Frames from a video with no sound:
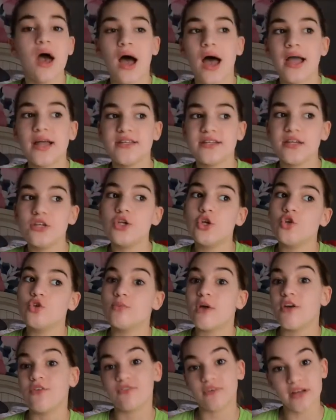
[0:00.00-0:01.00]
I did use
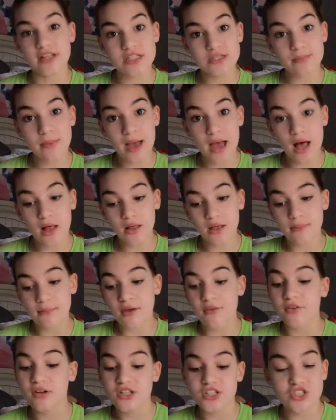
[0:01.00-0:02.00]
my friend's palette,
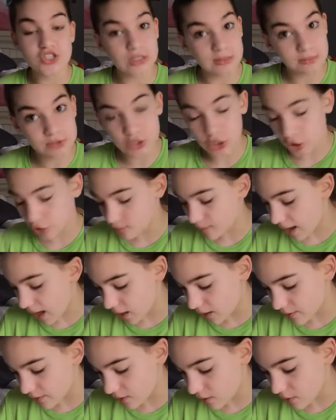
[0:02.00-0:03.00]
my friend's James Charles
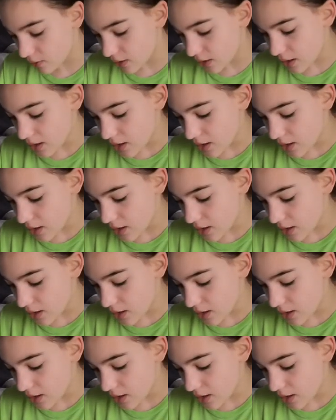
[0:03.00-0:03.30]
palette though.